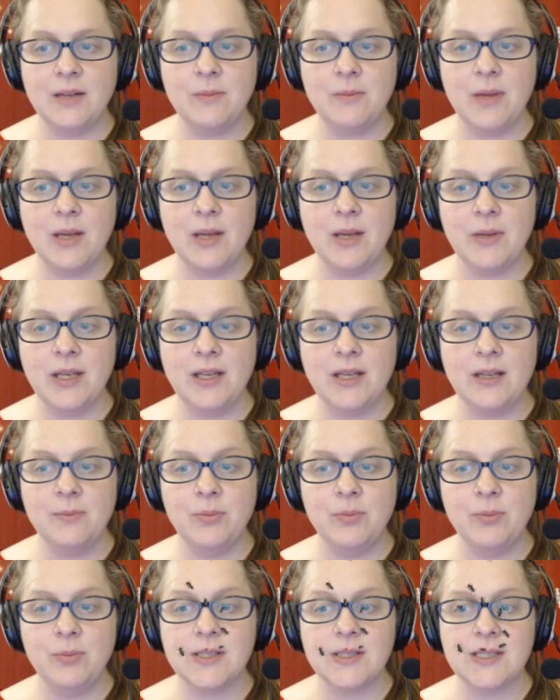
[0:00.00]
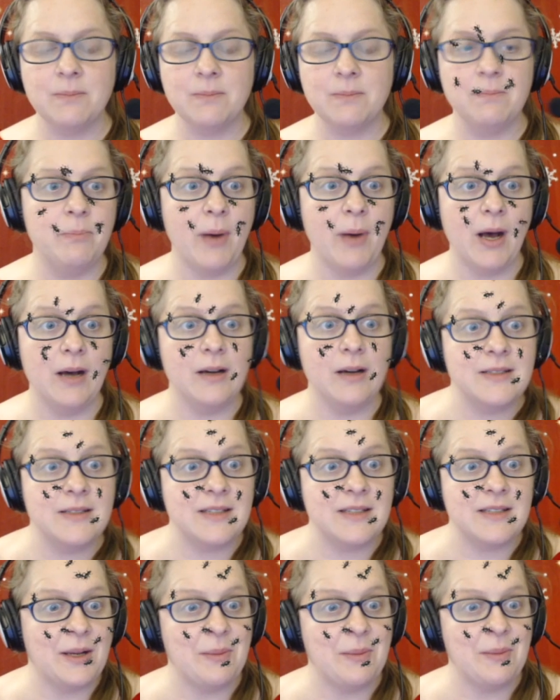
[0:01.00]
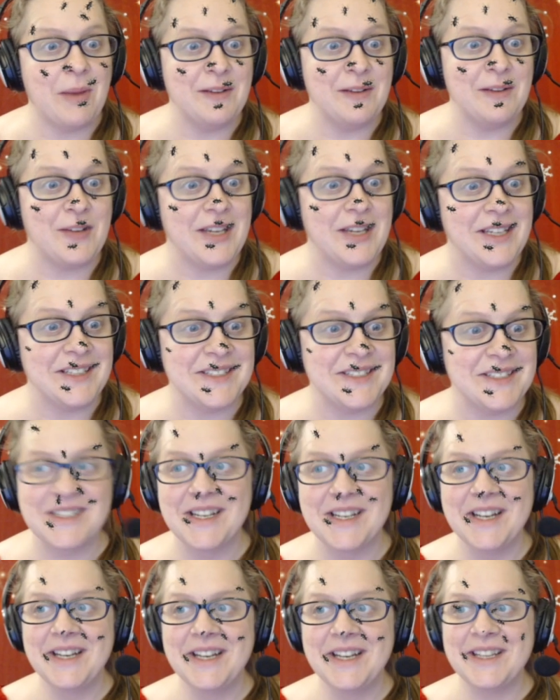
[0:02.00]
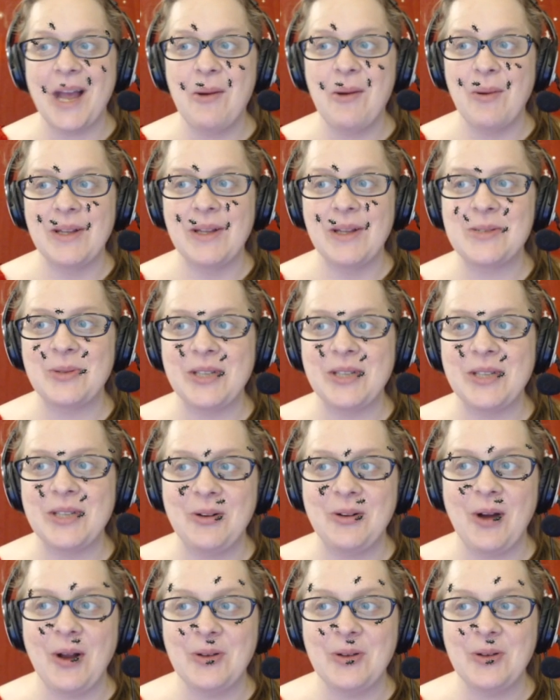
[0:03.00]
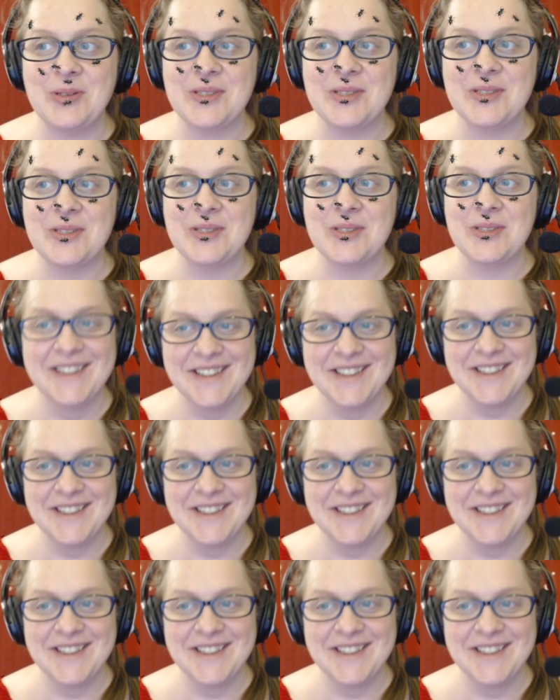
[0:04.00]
and maybe put some bugs on my face. That one's really gross.